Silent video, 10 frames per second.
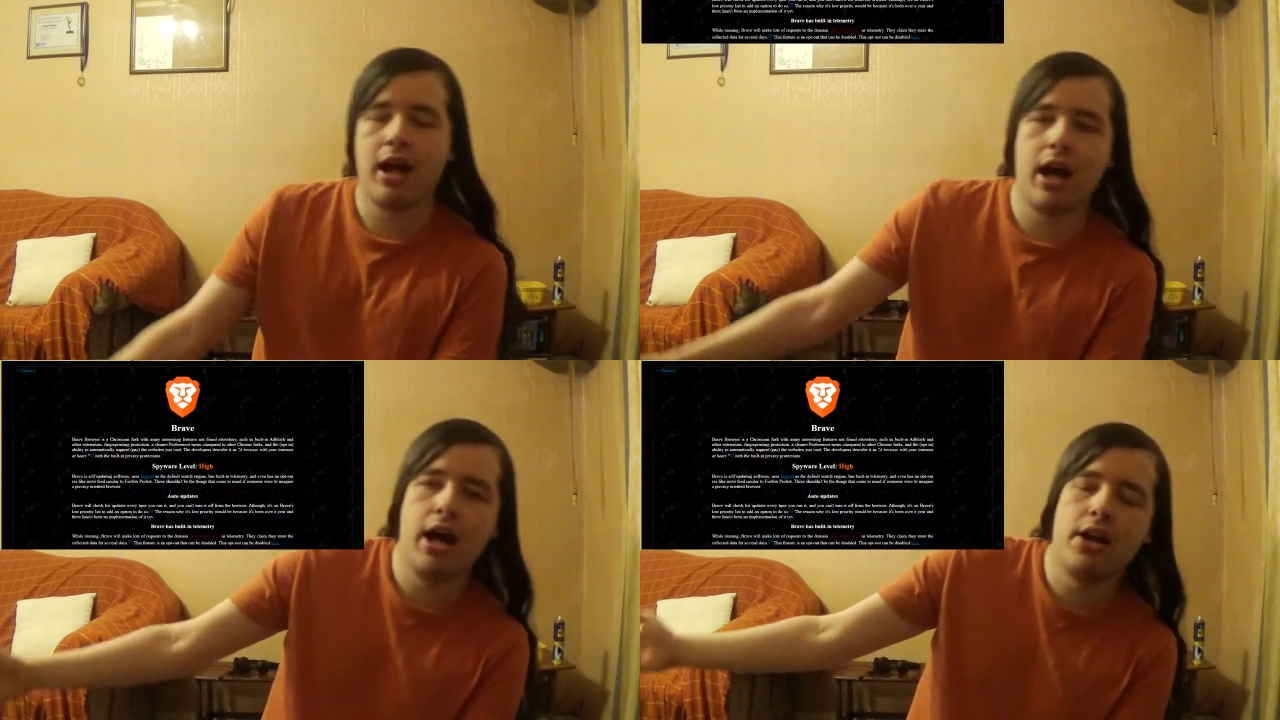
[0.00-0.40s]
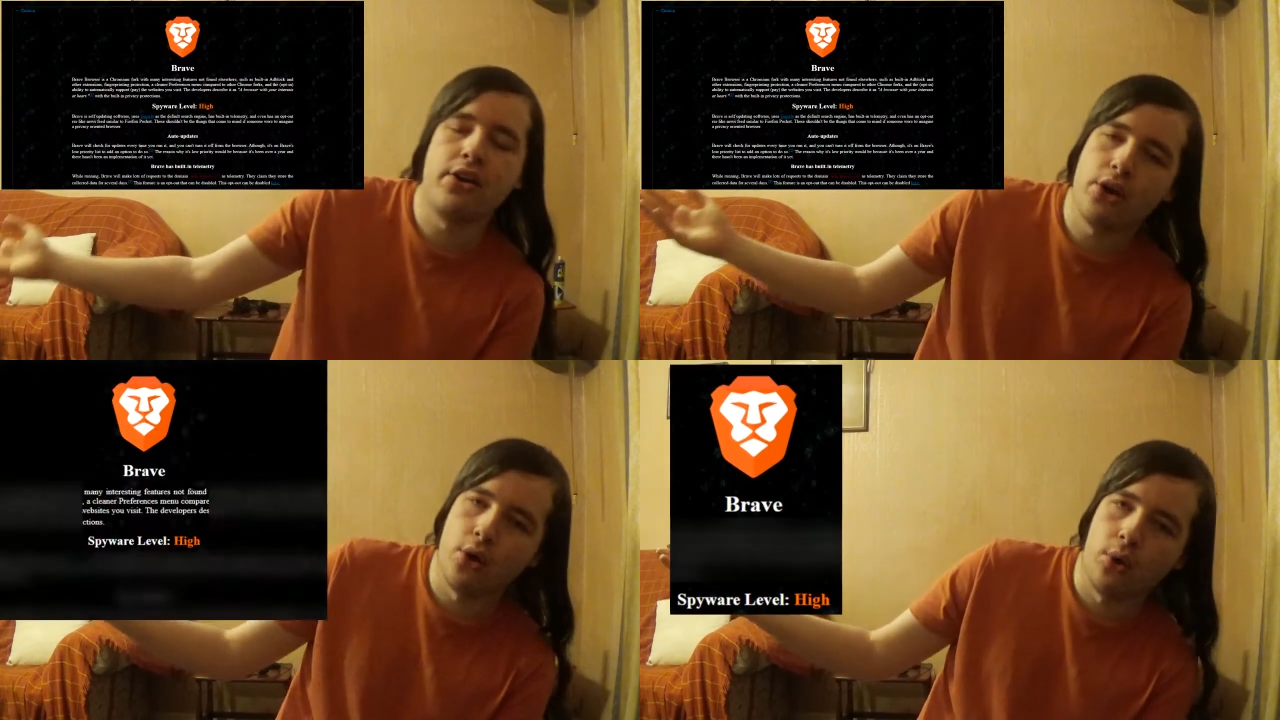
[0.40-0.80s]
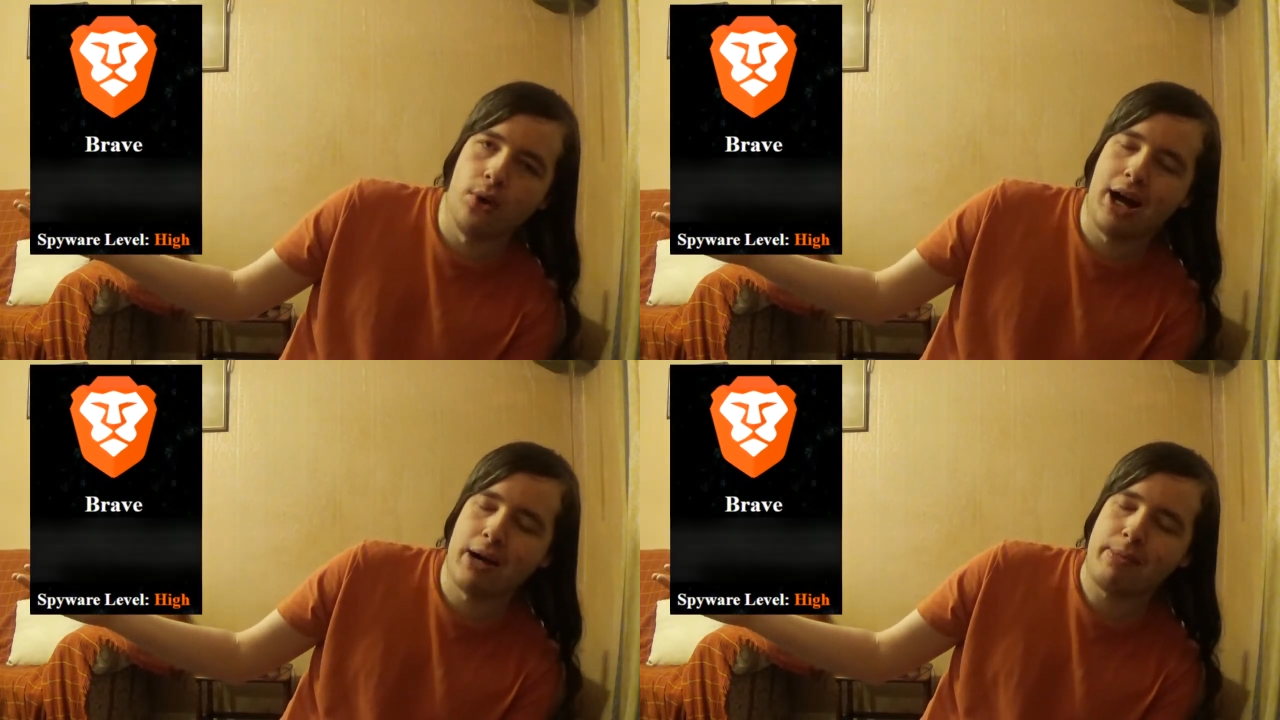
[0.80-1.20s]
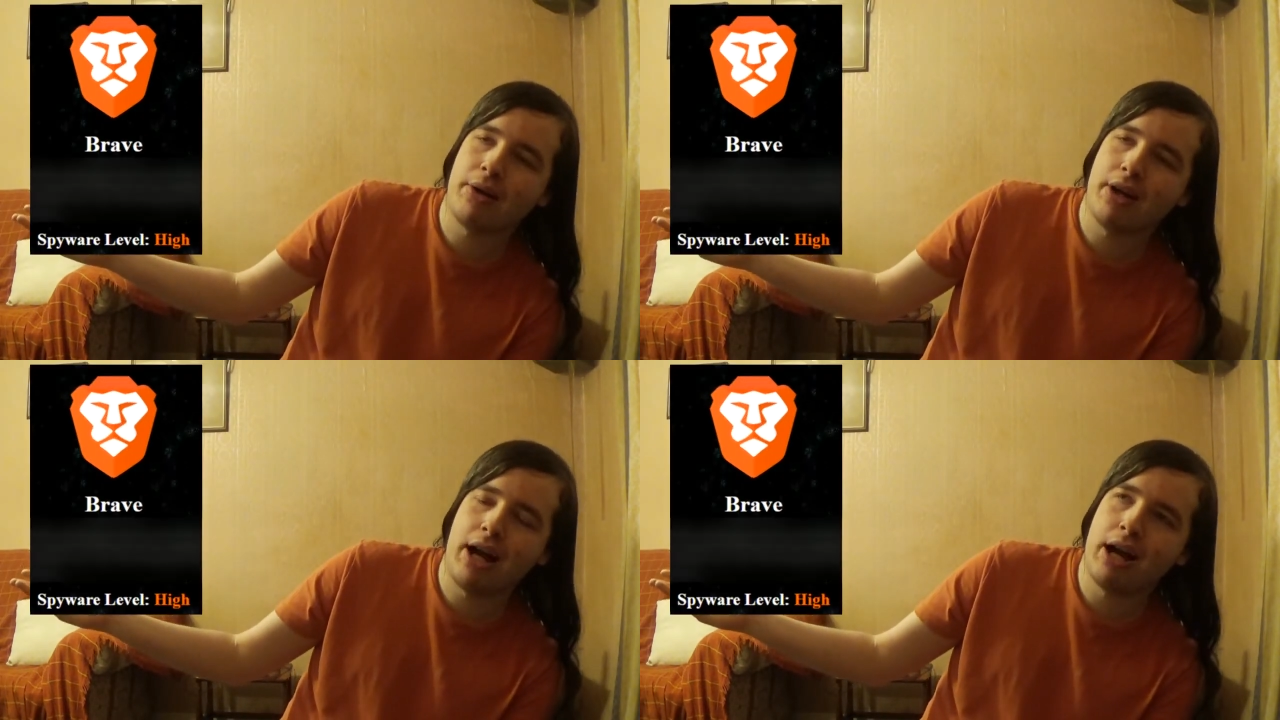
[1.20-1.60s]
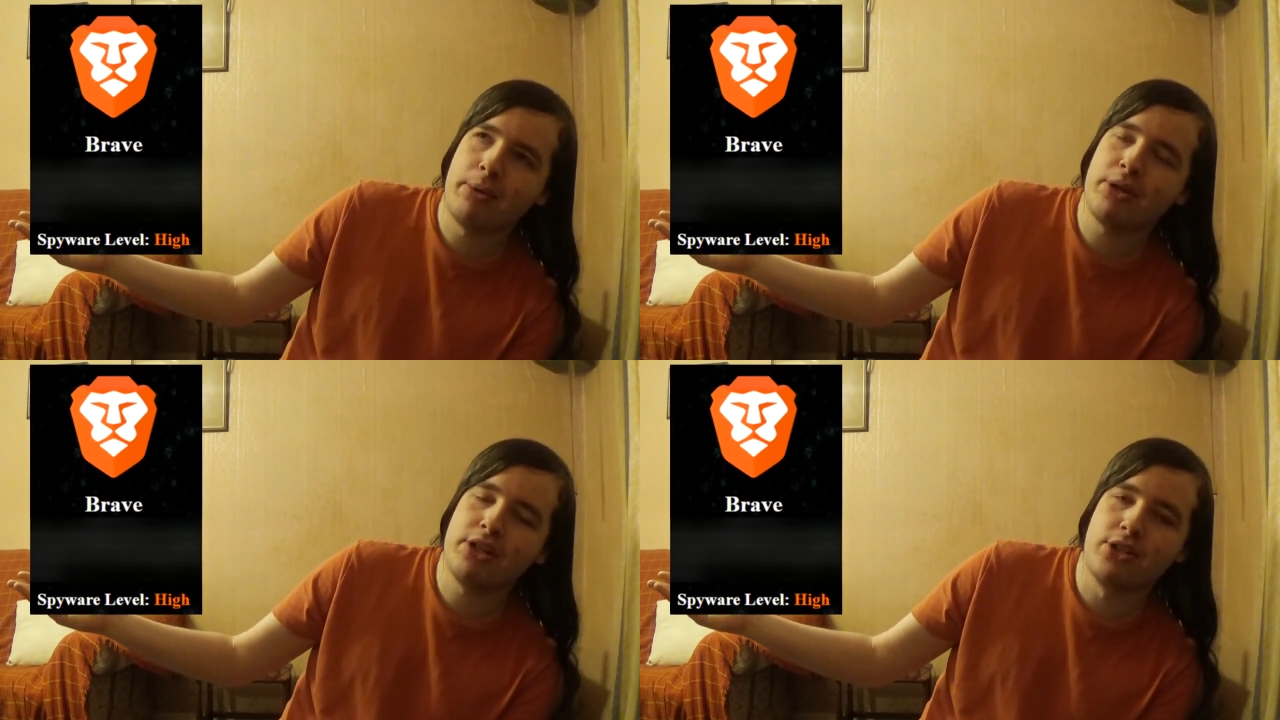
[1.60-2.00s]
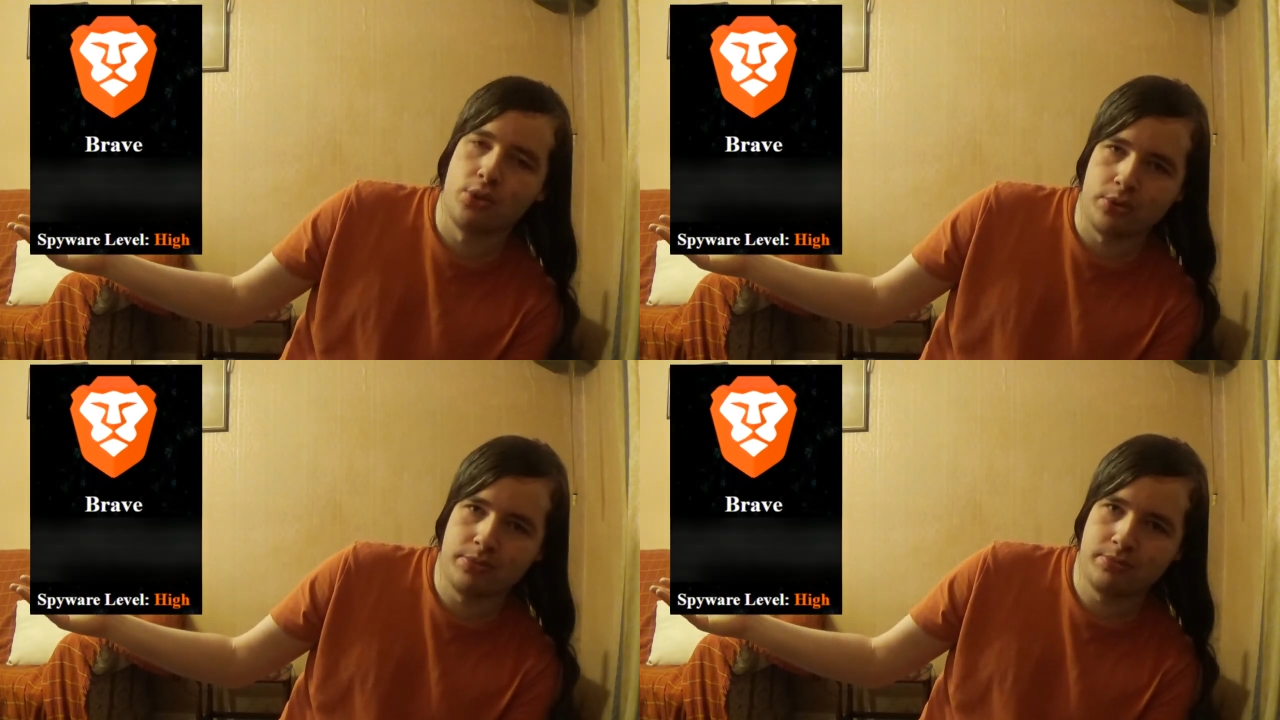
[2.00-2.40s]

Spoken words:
no, how about you don't?